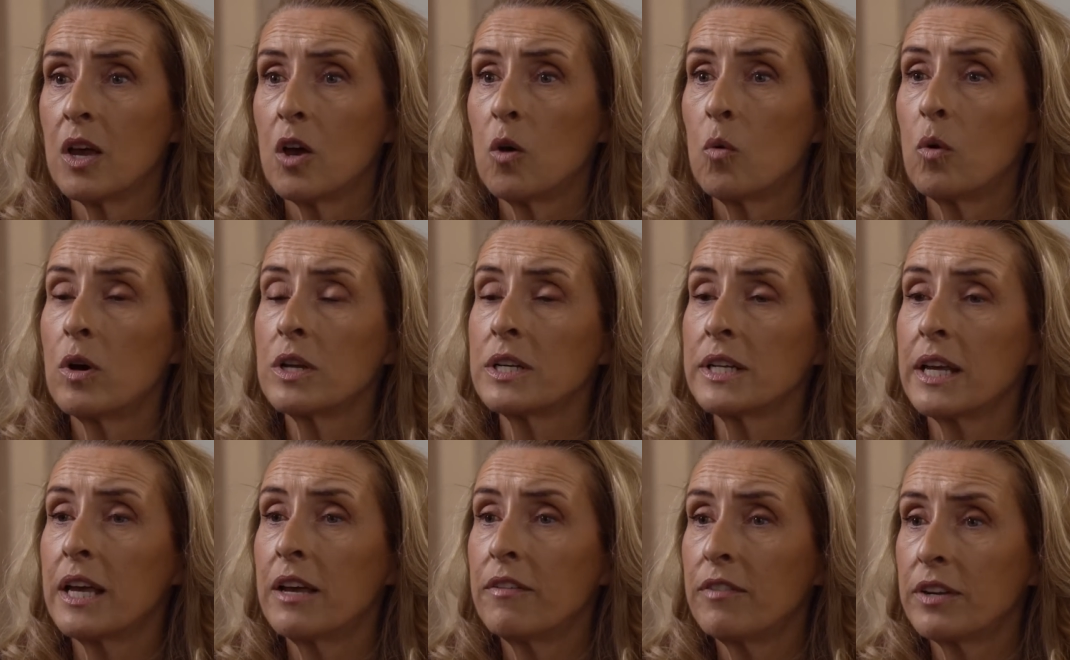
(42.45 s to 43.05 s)

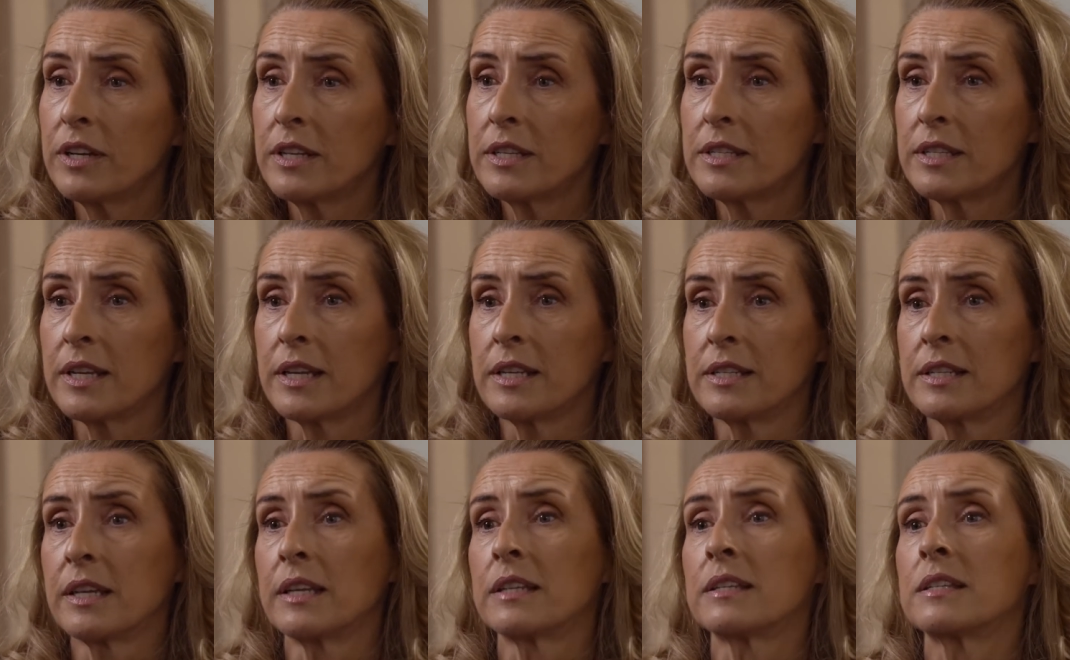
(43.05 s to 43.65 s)
What evidence
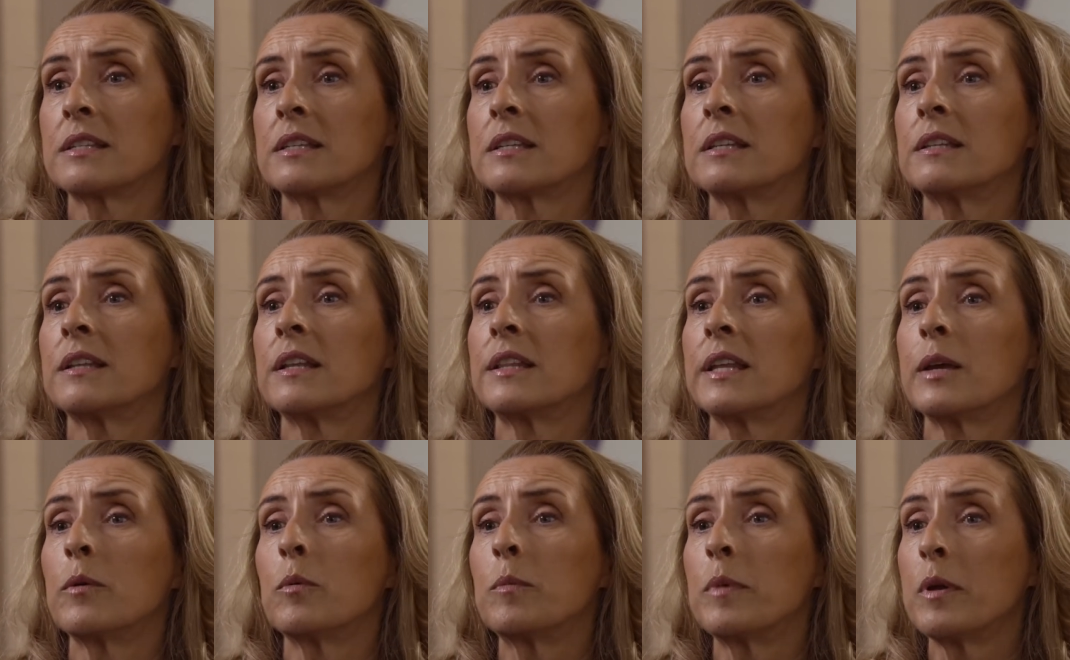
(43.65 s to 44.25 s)
exists that
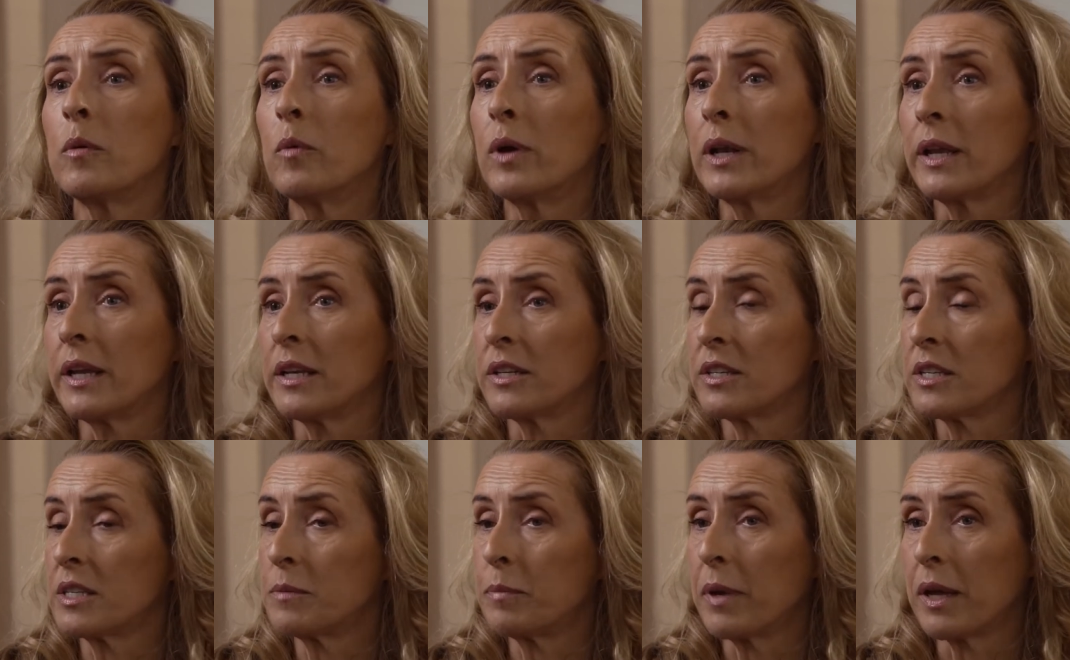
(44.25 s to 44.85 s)
they would be willing
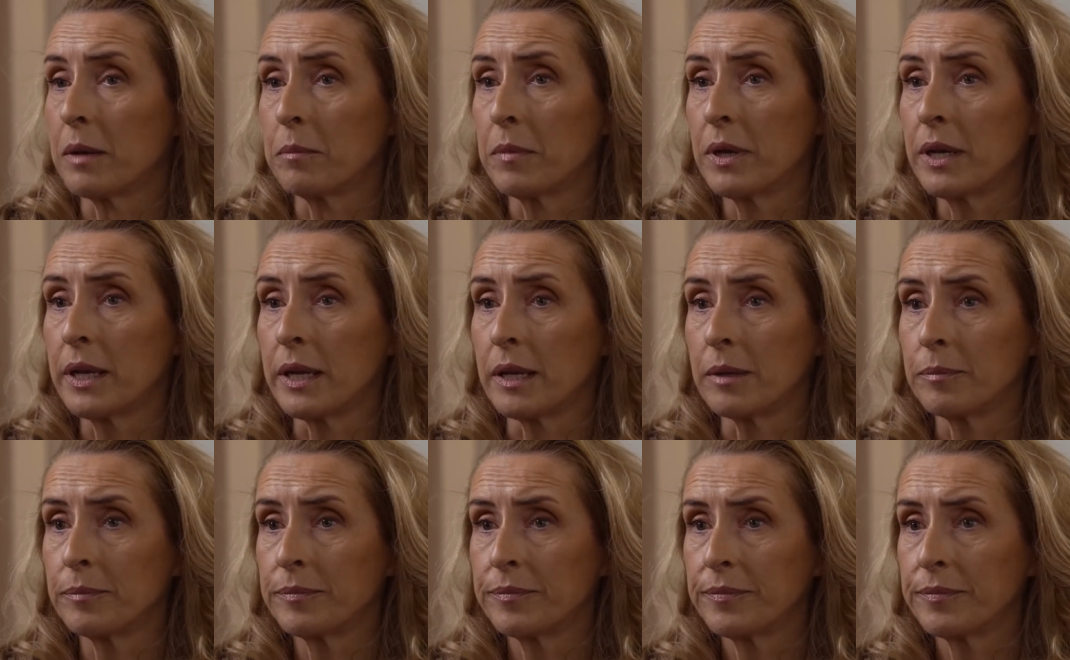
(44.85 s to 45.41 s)
to spend money?